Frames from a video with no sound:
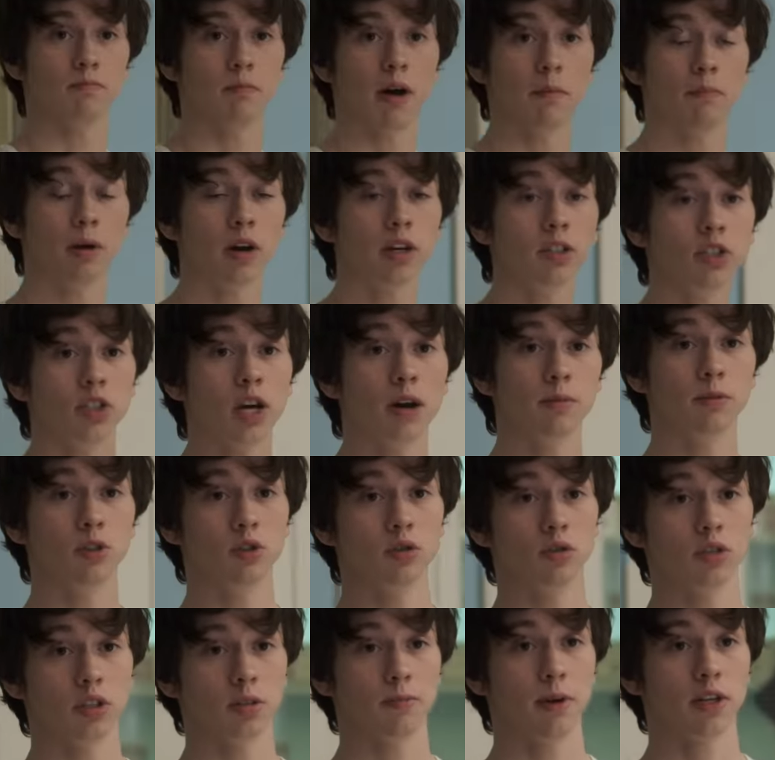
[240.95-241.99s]
My buddy Jem is
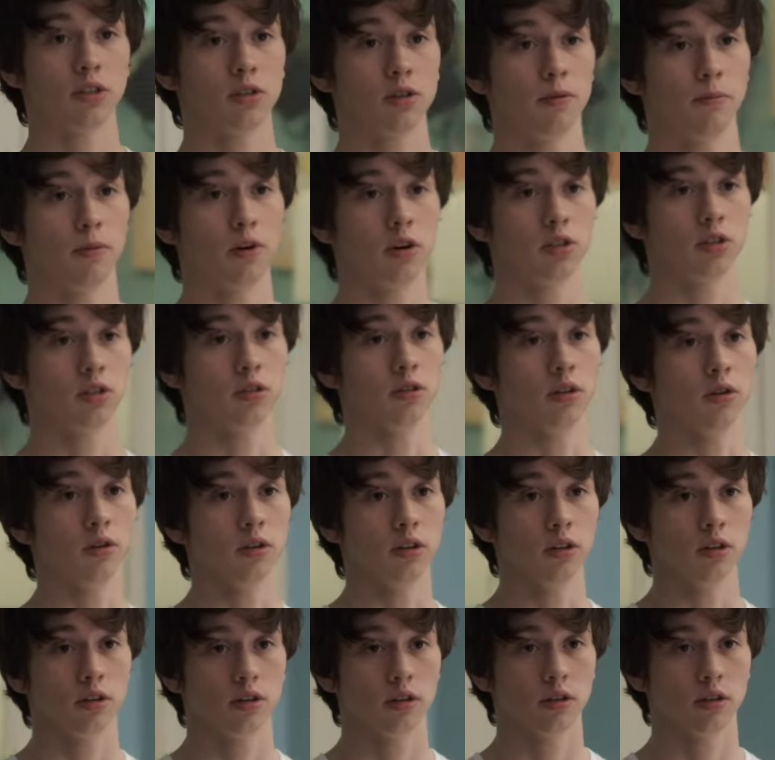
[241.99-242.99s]
doing a semester in Barcelona.